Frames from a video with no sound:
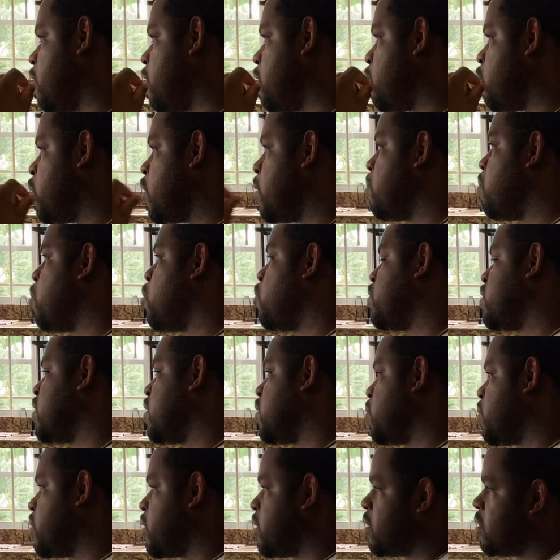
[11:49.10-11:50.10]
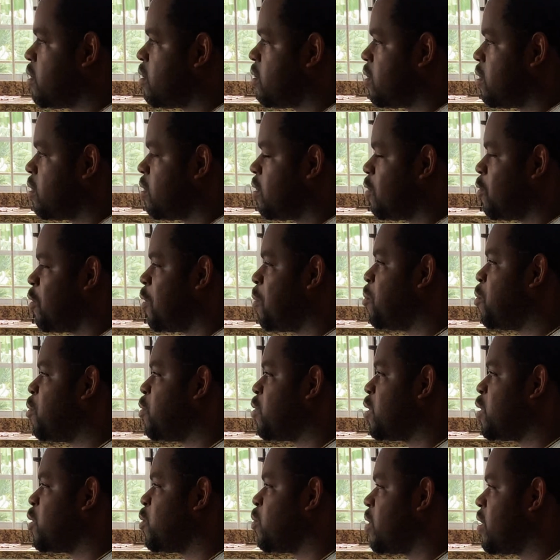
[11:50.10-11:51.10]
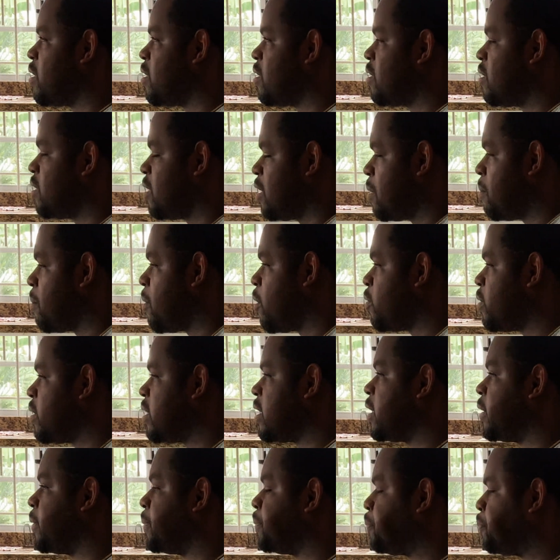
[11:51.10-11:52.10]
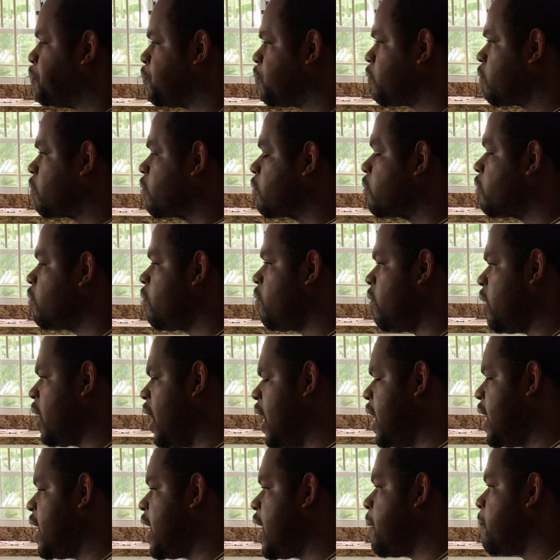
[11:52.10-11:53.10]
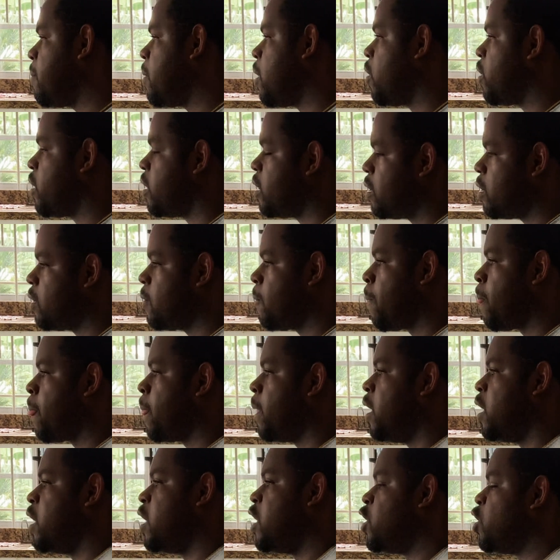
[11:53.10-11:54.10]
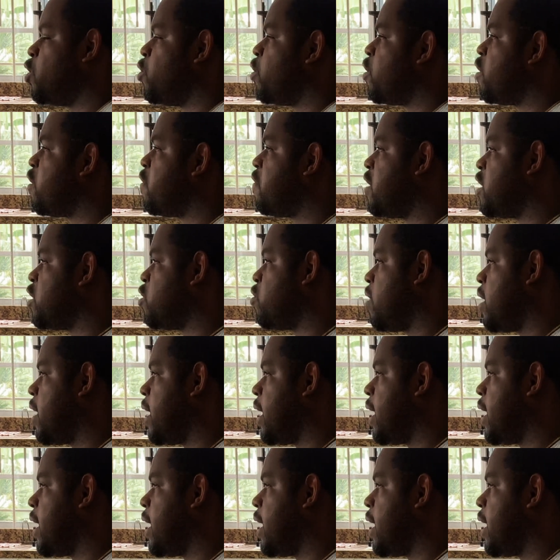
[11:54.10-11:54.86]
when Moses was, when Moses went to the mountain and he came down, and the children of Israel